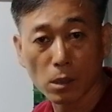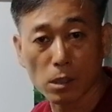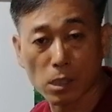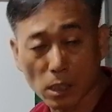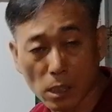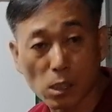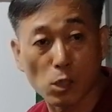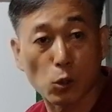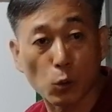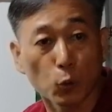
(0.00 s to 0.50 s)

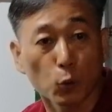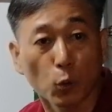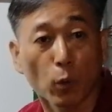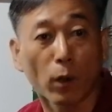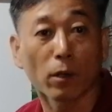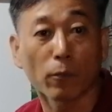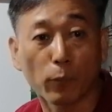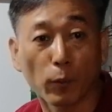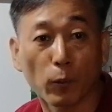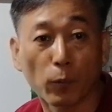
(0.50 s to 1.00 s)
Since you
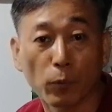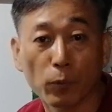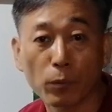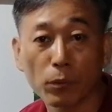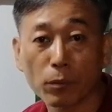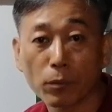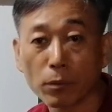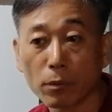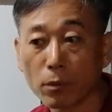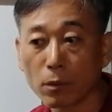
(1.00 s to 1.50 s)
are born,
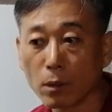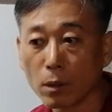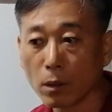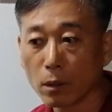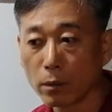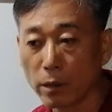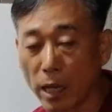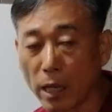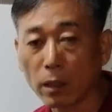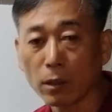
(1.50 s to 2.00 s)

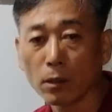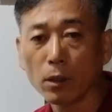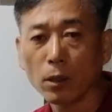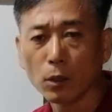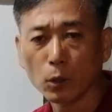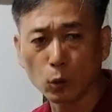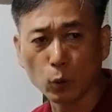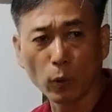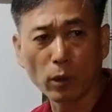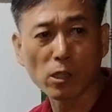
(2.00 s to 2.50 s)
then
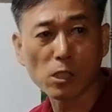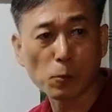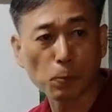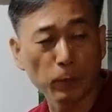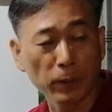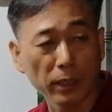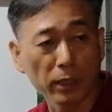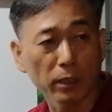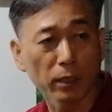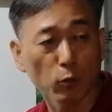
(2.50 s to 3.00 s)
your
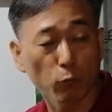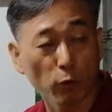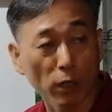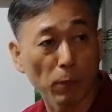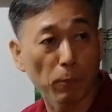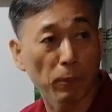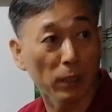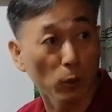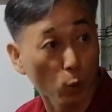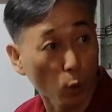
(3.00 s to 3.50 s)
spirit
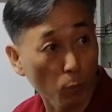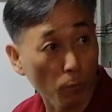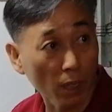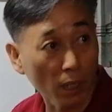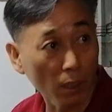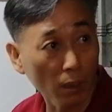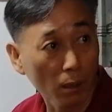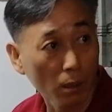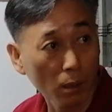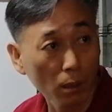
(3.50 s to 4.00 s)
will be normal?